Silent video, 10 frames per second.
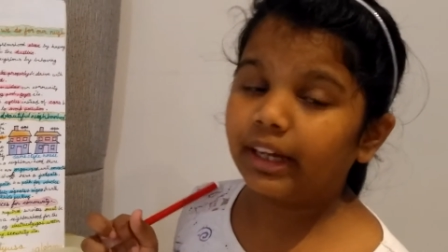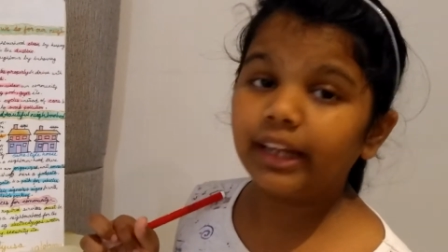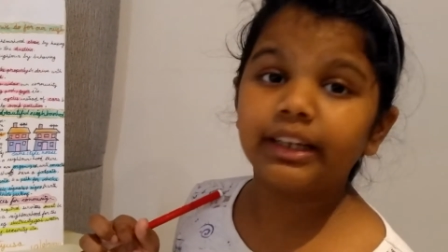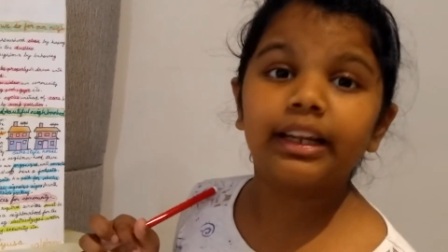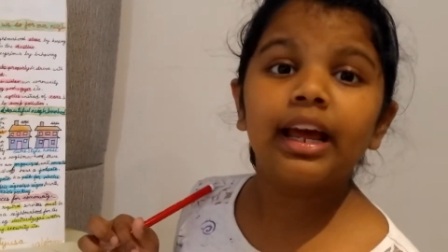and
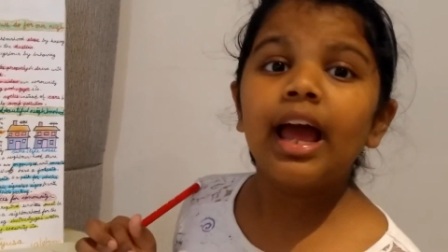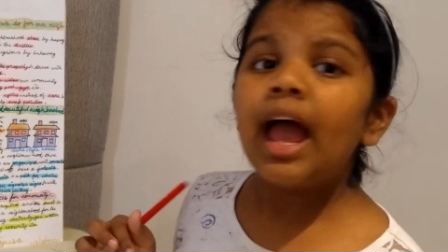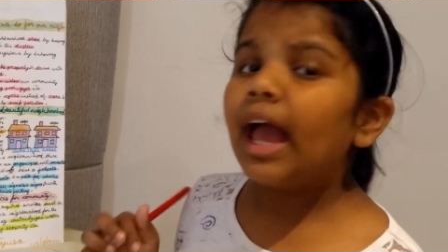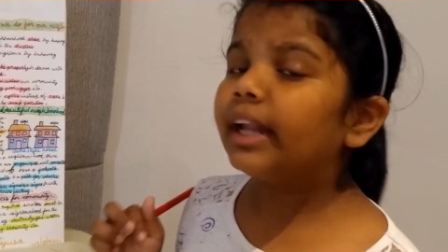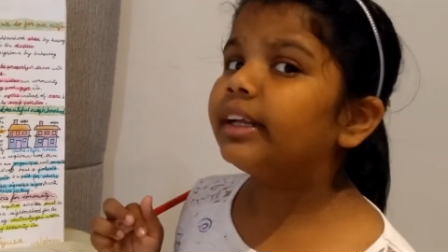
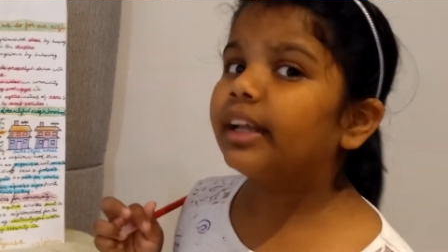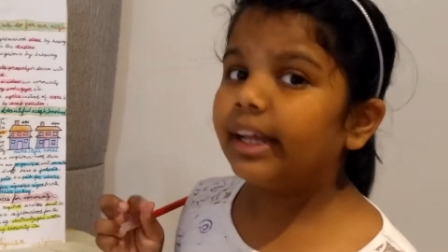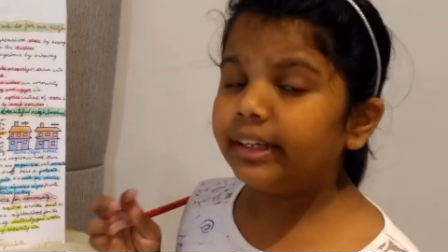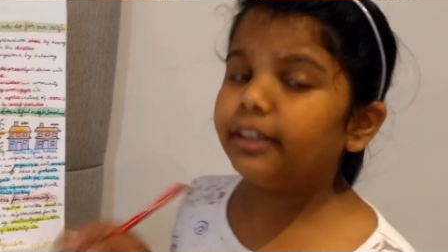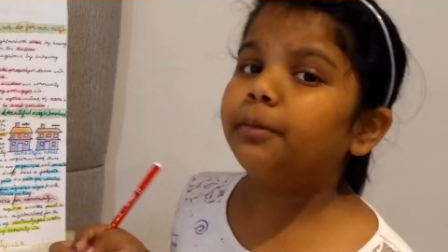
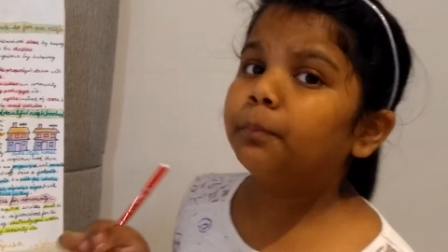it is